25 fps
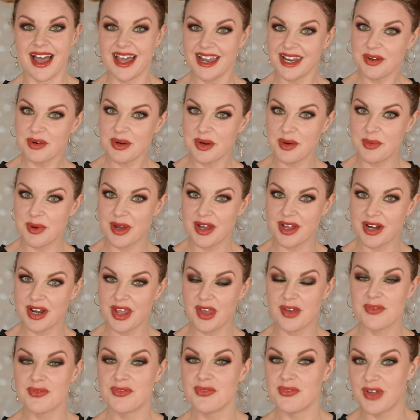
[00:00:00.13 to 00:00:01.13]
Hello
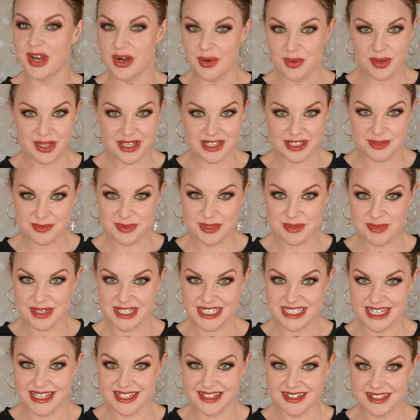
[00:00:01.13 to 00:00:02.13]
everyone, very welcome to
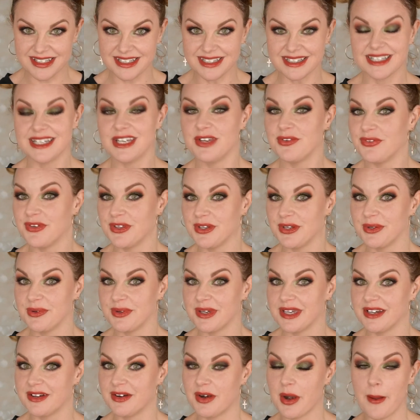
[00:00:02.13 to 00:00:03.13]
my channel. If you're new
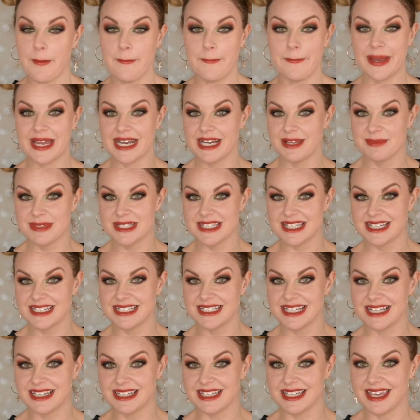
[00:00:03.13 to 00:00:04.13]
here, my name is
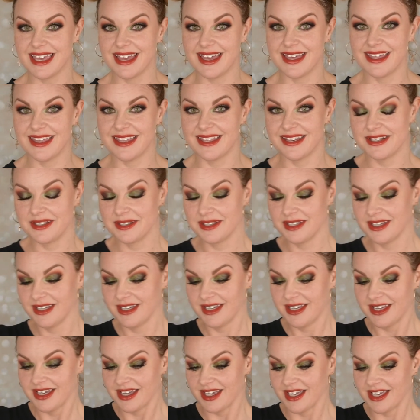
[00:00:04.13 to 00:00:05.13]
Angelica and
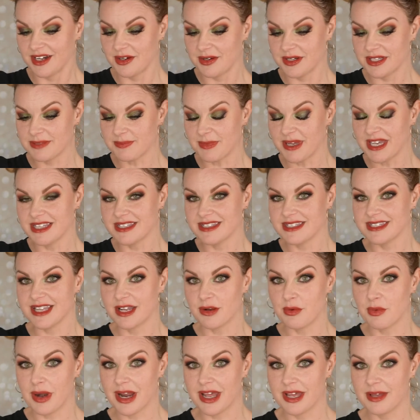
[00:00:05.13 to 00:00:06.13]
here is my
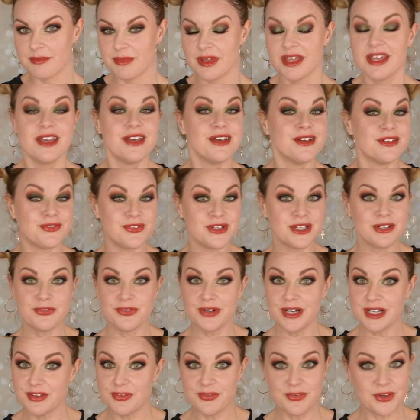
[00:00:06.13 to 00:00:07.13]
Instagram. Feel
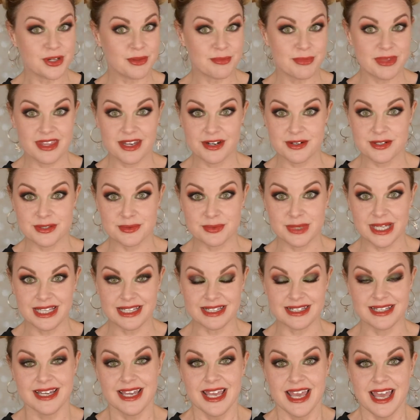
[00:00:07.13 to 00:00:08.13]
free to follow me there as
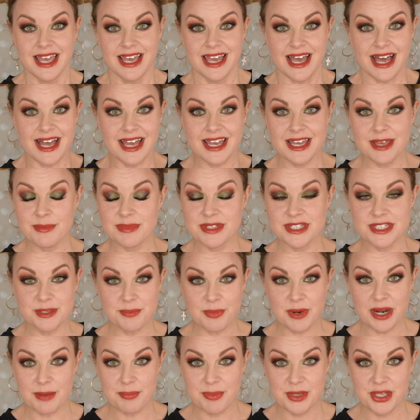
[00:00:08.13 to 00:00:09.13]
well. I'm
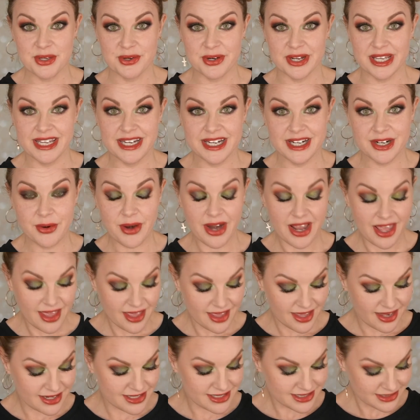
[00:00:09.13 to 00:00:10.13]
super happy you're here
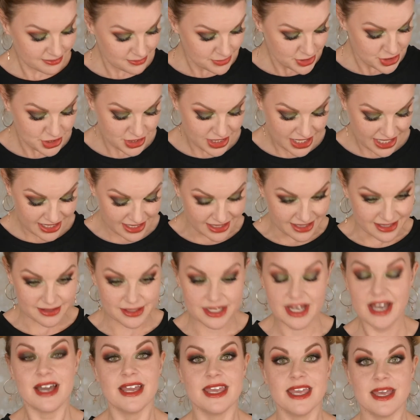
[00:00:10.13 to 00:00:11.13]
and today
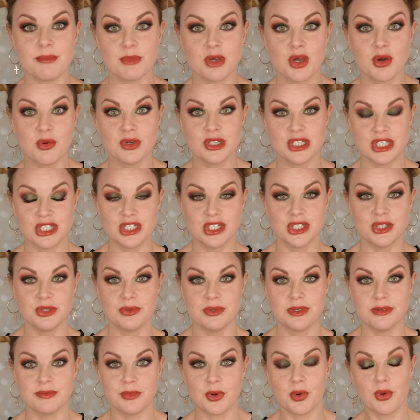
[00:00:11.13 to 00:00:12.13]
I am going to
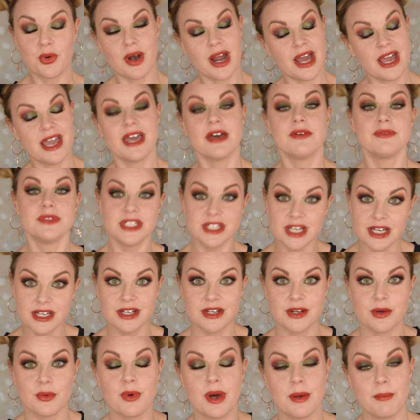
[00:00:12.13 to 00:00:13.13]
do, or I have
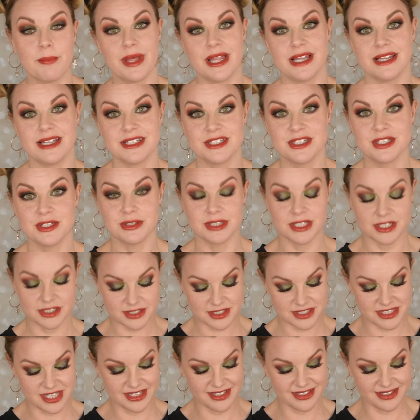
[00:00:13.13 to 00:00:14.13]
done, one palette, two
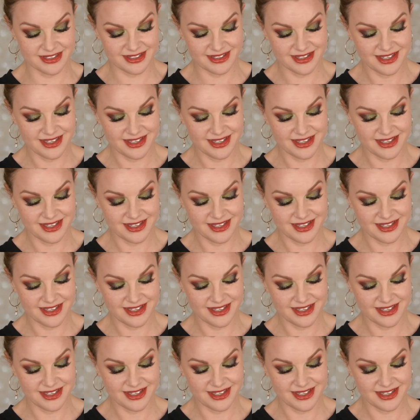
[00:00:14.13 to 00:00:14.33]
looks